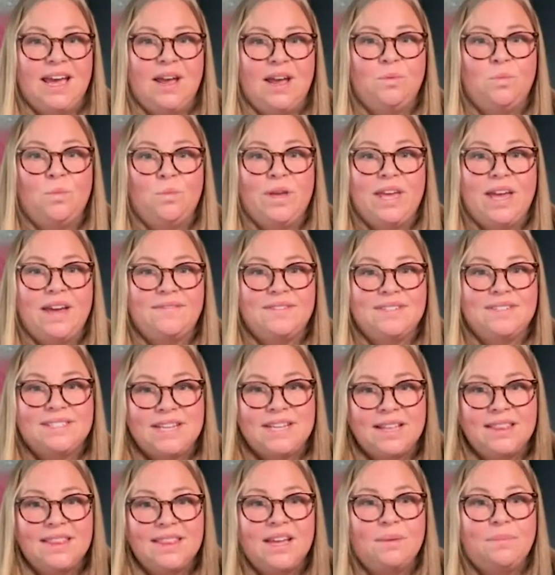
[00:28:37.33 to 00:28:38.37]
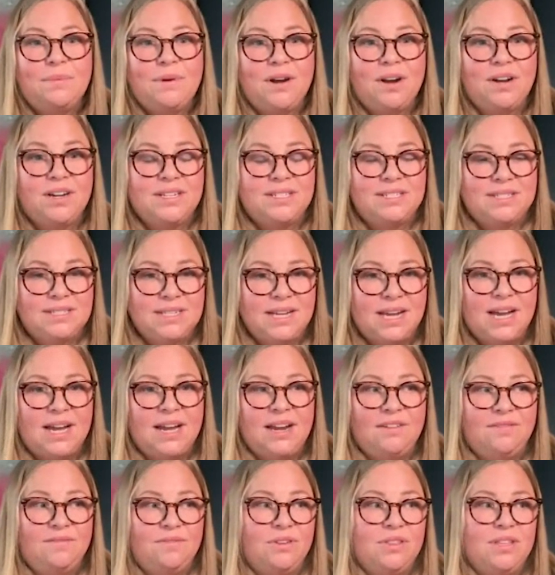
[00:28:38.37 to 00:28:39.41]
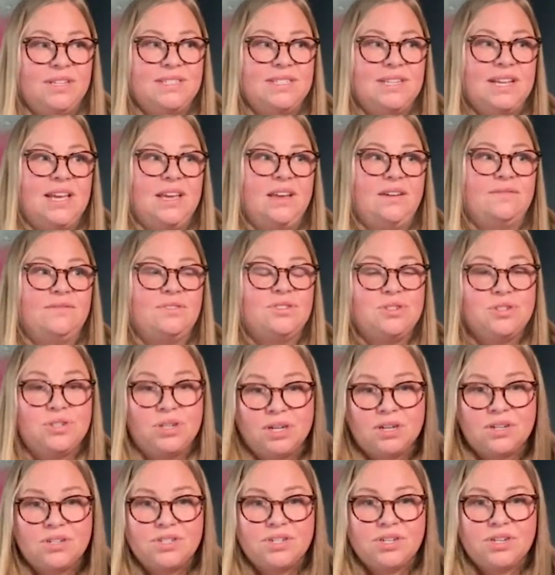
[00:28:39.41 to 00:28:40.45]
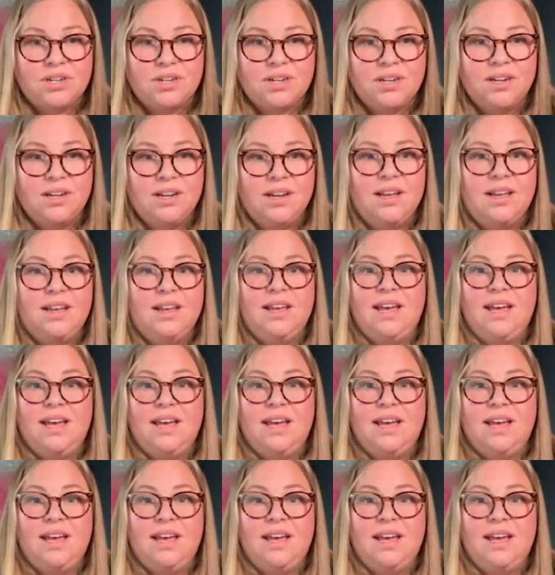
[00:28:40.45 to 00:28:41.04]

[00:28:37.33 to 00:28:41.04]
And we have set that part aside for the sake of structure